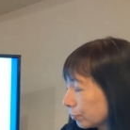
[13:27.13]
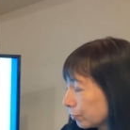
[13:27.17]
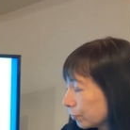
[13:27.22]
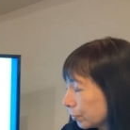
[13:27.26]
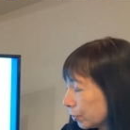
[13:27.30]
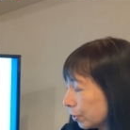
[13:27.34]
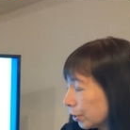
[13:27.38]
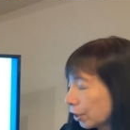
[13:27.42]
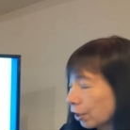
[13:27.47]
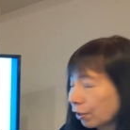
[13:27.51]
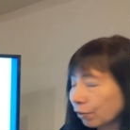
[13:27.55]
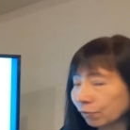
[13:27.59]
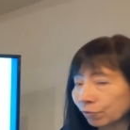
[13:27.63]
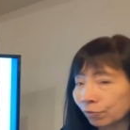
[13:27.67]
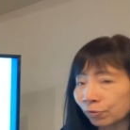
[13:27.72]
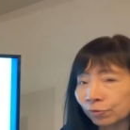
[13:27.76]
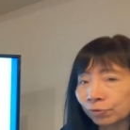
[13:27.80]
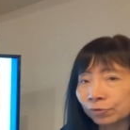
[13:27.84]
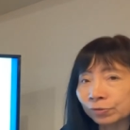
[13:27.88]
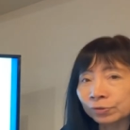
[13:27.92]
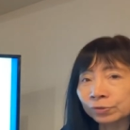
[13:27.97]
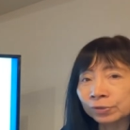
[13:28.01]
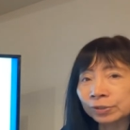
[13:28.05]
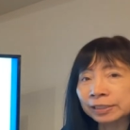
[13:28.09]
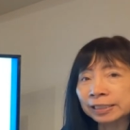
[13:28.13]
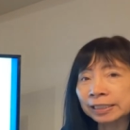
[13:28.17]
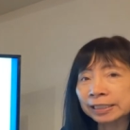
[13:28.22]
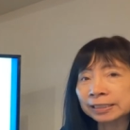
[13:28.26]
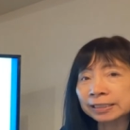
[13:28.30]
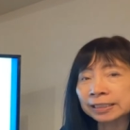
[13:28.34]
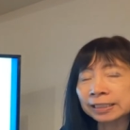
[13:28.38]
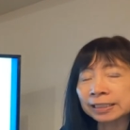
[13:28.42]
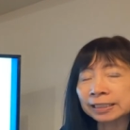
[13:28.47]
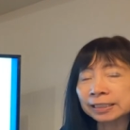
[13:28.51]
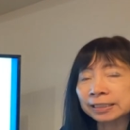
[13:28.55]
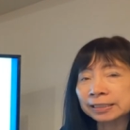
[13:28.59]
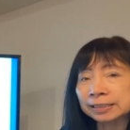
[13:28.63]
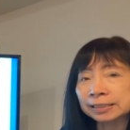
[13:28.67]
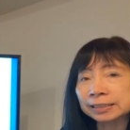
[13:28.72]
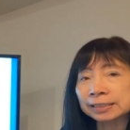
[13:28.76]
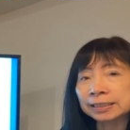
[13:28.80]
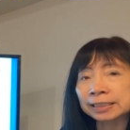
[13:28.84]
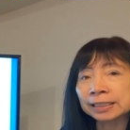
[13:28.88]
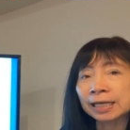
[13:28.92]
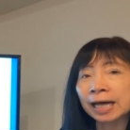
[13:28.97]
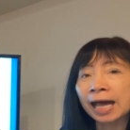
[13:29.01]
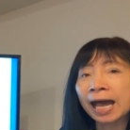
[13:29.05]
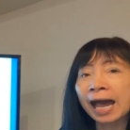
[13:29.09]
you know, the, the,
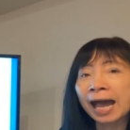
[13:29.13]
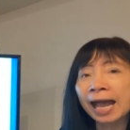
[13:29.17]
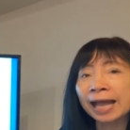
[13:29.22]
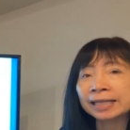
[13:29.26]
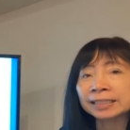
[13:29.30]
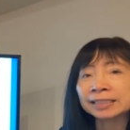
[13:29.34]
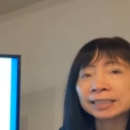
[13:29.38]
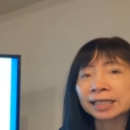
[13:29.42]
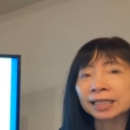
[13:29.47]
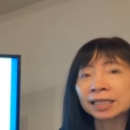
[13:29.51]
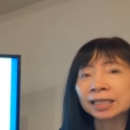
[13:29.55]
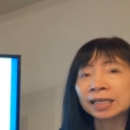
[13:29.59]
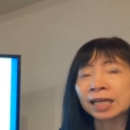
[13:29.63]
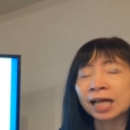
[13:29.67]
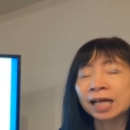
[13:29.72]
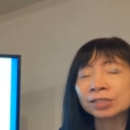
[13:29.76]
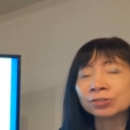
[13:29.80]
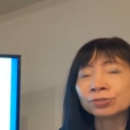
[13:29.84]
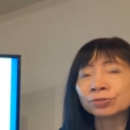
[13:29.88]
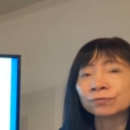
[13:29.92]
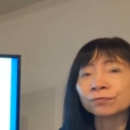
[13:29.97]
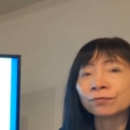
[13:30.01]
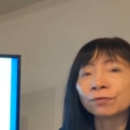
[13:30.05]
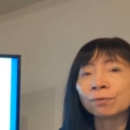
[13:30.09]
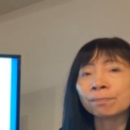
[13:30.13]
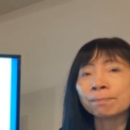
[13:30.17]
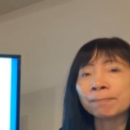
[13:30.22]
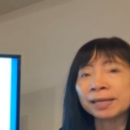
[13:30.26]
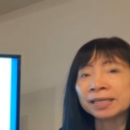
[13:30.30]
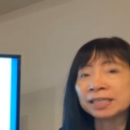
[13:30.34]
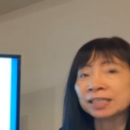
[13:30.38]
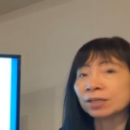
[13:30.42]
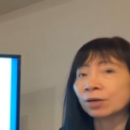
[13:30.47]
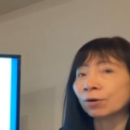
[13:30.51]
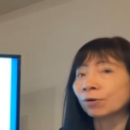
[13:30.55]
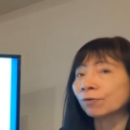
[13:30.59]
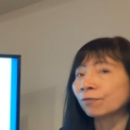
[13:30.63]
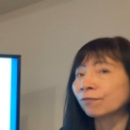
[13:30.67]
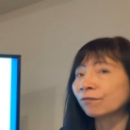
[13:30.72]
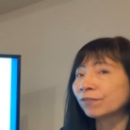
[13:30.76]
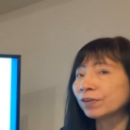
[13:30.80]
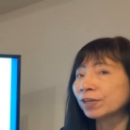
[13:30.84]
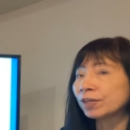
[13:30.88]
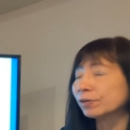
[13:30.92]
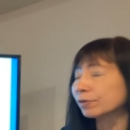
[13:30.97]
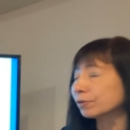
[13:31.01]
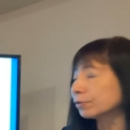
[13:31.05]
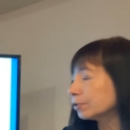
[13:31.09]
the high technology for medical
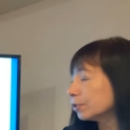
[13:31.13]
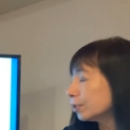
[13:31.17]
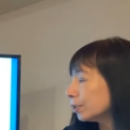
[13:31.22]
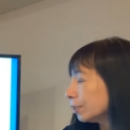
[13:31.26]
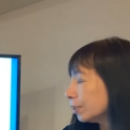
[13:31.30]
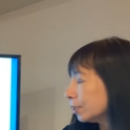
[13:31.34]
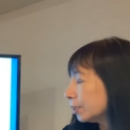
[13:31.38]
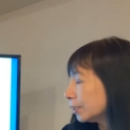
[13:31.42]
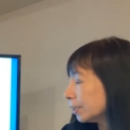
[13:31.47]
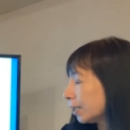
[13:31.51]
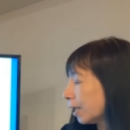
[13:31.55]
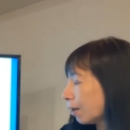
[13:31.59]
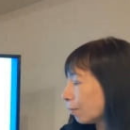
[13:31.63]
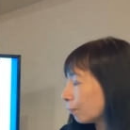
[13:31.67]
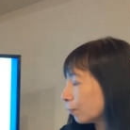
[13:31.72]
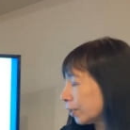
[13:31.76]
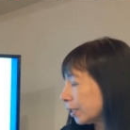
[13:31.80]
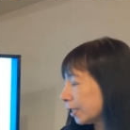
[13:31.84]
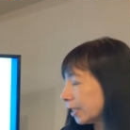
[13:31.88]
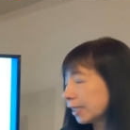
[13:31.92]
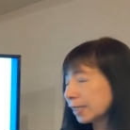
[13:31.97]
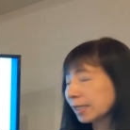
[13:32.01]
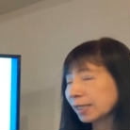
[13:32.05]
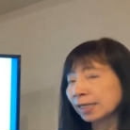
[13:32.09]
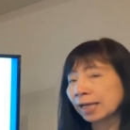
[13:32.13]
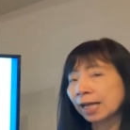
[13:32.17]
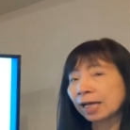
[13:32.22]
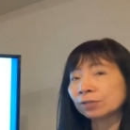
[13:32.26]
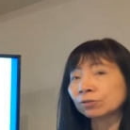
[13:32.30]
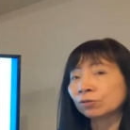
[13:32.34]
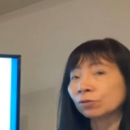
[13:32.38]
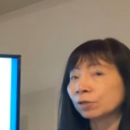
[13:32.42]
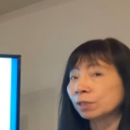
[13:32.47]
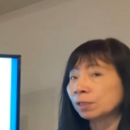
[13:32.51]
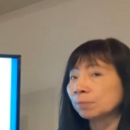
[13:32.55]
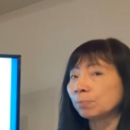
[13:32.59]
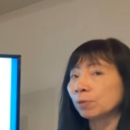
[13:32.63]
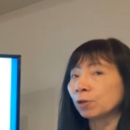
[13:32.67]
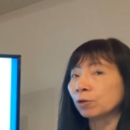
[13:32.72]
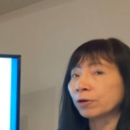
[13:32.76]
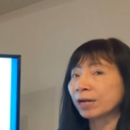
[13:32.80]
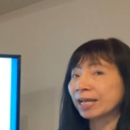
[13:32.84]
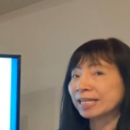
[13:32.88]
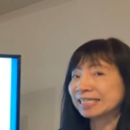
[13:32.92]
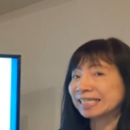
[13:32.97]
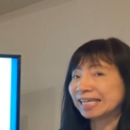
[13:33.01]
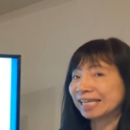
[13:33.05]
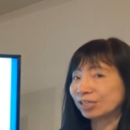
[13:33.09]
field, now we get a lot of
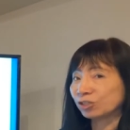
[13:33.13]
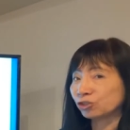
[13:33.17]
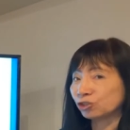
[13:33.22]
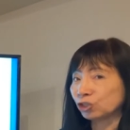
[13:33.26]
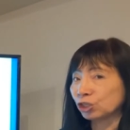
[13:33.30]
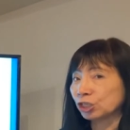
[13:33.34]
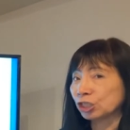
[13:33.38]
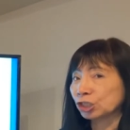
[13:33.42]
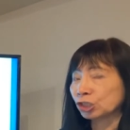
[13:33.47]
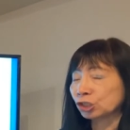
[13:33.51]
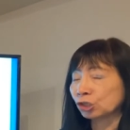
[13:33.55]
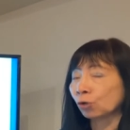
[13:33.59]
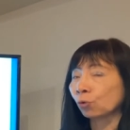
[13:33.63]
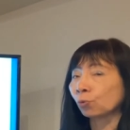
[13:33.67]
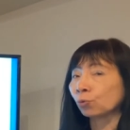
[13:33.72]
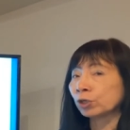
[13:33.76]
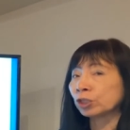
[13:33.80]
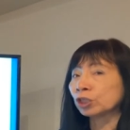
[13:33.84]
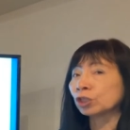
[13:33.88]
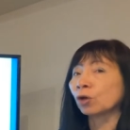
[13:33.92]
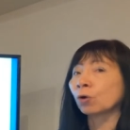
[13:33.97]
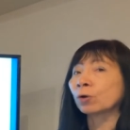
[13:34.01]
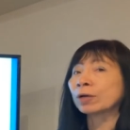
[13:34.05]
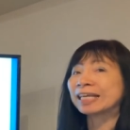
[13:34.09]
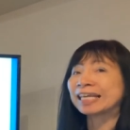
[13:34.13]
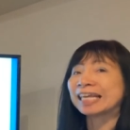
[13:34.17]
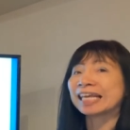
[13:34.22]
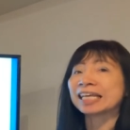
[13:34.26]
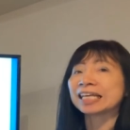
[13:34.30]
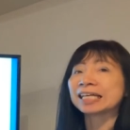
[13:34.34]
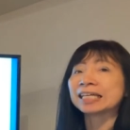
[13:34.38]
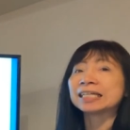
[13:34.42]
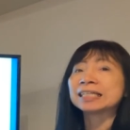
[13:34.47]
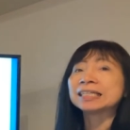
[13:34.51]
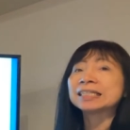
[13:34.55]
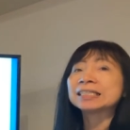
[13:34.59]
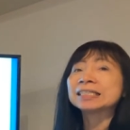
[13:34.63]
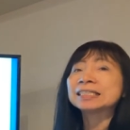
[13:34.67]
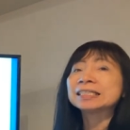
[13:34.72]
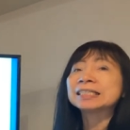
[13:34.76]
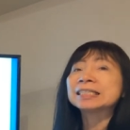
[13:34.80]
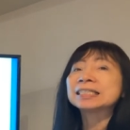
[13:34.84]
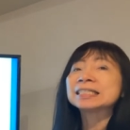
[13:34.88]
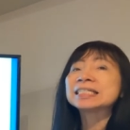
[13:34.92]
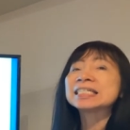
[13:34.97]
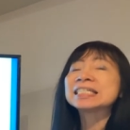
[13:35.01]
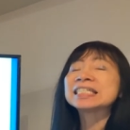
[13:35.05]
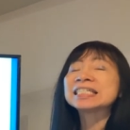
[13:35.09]
immunization, so we don't get
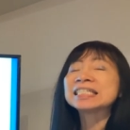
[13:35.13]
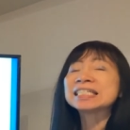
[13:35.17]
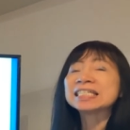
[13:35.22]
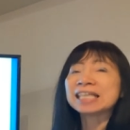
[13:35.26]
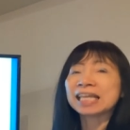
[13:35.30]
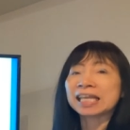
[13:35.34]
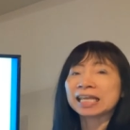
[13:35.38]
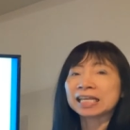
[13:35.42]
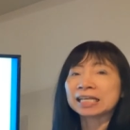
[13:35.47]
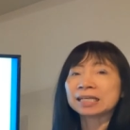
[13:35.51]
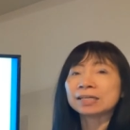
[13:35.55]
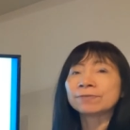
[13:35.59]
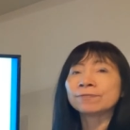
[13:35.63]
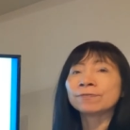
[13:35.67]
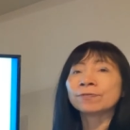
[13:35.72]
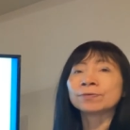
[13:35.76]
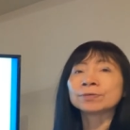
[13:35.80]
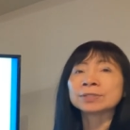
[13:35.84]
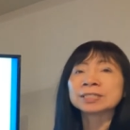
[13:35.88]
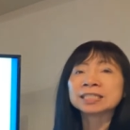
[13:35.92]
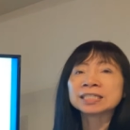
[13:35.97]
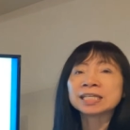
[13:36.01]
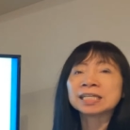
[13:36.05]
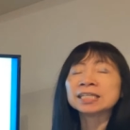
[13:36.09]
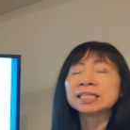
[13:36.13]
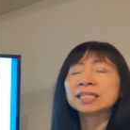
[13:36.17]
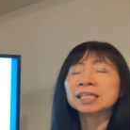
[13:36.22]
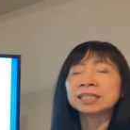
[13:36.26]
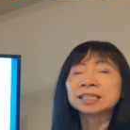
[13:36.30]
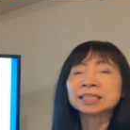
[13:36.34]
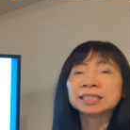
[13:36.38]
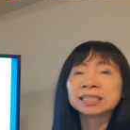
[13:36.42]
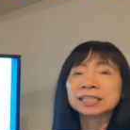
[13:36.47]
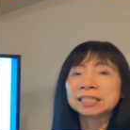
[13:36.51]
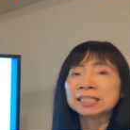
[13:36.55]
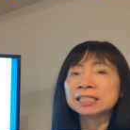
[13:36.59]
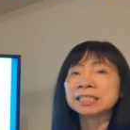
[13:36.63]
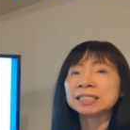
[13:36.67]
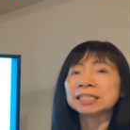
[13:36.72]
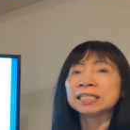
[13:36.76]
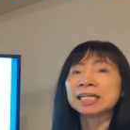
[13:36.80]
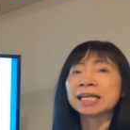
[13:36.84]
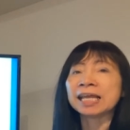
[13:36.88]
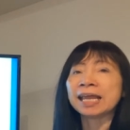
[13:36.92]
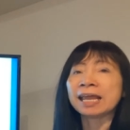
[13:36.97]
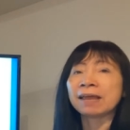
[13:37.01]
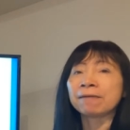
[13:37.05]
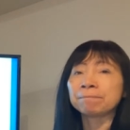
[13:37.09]
sick for certain disease
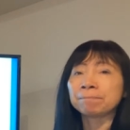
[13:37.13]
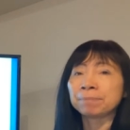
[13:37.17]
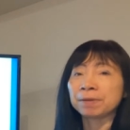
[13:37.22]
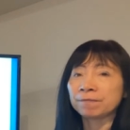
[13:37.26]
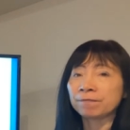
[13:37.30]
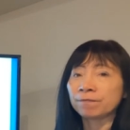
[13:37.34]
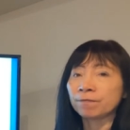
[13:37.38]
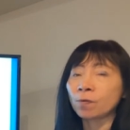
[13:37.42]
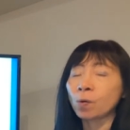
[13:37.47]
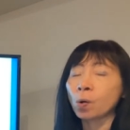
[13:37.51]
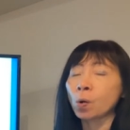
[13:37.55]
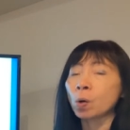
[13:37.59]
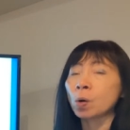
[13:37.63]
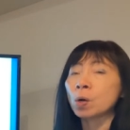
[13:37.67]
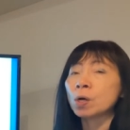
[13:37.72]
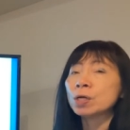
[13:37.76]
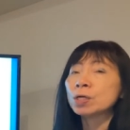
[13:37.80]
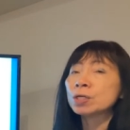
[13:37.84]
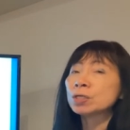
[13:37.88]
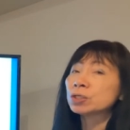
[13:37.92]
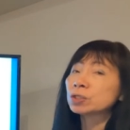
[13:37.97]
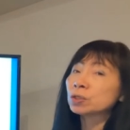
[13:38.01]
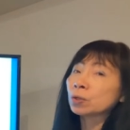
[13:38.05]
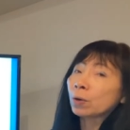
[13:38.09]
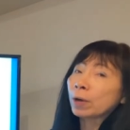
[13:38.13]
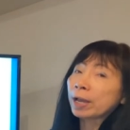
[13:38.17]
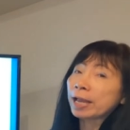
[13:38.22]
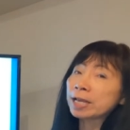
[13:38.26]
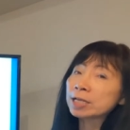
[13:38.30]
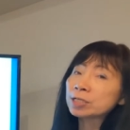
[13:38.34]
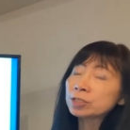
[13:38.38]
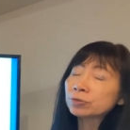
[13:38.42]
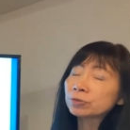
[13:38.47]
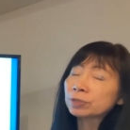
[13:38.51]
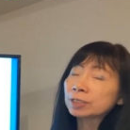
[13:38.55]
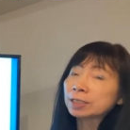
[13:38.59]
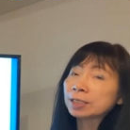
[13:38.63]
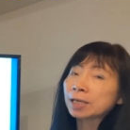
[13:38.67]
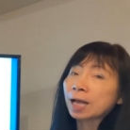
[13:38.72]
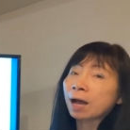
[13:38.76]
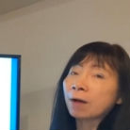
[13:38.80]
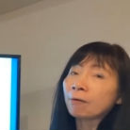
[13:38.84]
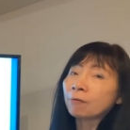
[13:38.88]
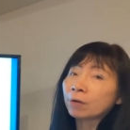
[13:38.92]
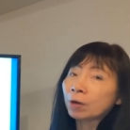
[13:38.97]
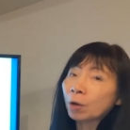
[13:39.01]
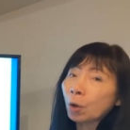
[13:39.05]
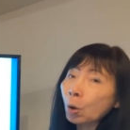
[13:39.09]
they had before. So actually
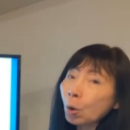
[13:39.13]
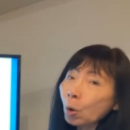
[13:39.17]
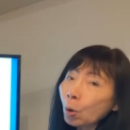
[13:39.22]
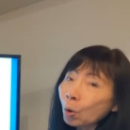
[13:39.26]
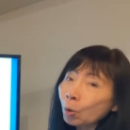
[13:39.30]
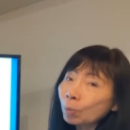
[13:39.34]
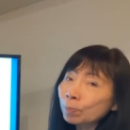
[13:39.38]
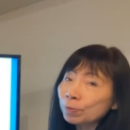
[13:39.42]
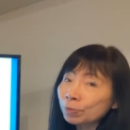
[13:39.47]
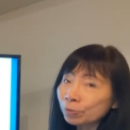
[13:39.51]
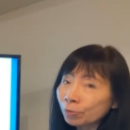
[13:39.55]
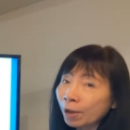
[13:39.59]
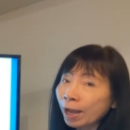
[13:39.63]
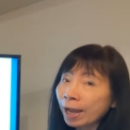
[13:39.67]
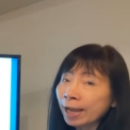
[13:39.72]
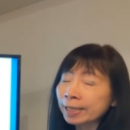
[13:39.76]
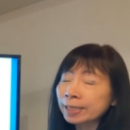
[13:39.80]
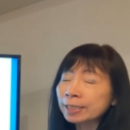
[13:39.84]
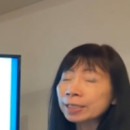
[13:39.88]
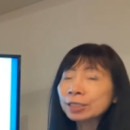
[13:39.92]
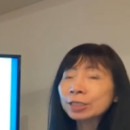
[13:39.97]
our hope, right,